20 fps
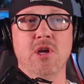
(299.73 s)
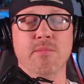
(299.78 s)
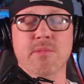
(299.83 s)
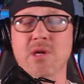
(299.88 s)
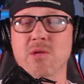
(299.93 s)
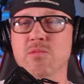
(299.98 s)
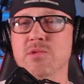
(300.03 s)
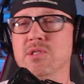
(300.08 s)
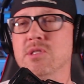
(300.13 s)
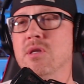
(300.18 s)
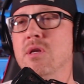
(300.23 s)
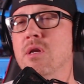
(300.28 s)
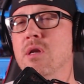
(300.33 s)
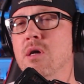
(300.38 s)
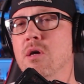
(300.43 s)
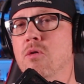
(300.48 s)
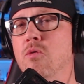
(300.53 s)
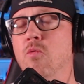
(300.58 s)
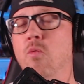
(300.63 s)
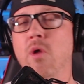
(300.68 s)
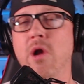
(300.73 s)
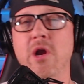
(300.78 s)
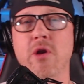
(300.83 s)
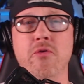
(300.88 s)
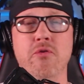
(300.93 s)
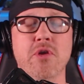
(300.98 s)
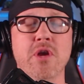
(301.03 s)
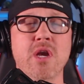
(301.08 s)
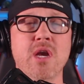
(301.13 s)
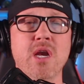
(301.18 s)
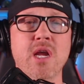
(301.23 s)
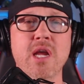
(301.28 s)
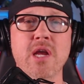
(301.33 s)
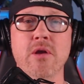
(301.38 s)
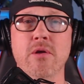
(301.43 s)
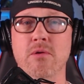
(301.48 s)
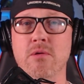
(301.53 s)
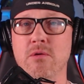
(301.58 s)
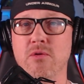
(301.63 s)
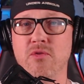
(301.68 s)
but it was nowhere near